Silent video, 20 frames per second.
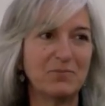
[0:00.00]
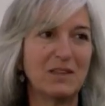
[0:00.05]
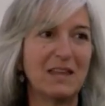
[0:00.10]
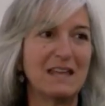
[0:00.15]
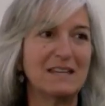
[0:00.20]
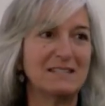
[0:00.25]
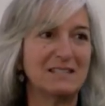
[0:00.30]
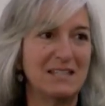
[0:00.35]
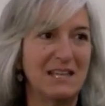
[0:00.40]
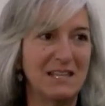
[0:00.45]

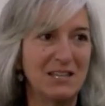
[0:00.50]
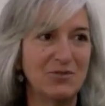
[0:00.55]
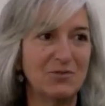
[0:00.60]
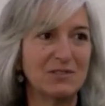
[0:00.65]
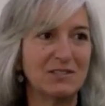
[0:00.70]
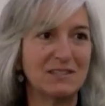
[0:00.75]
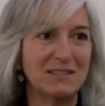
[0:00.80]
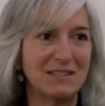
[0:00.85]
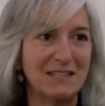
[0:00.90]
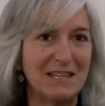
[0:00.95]
continue
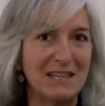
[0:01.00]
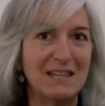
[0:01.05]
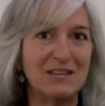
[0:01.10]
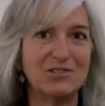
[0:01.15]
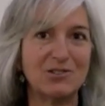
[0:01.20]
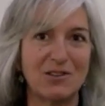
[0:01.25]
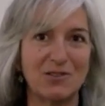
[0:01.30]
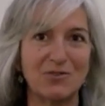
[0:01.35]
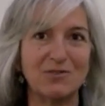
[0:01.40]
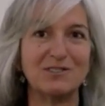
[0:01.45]
to see
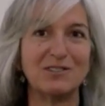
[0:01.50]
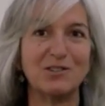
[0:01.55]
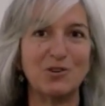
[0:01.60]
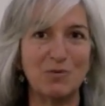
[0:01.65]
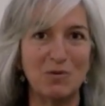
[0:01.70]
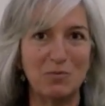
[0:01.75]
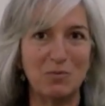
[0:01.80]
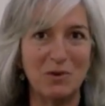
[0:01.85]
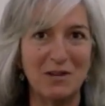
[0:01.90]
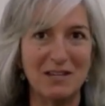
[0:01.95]
each other as
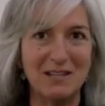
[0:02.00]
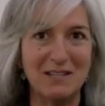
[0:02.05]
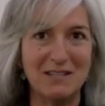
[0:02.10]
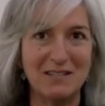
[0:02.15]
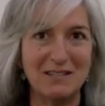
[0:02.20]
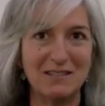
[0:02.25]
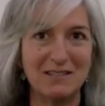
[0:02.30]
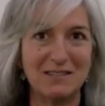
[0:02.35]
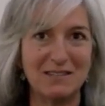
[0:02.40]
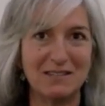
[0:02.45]
human
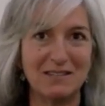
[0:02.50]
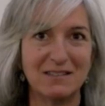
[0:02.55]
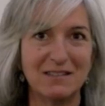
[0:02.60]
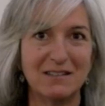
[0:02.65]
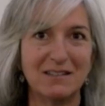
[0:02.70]
beings,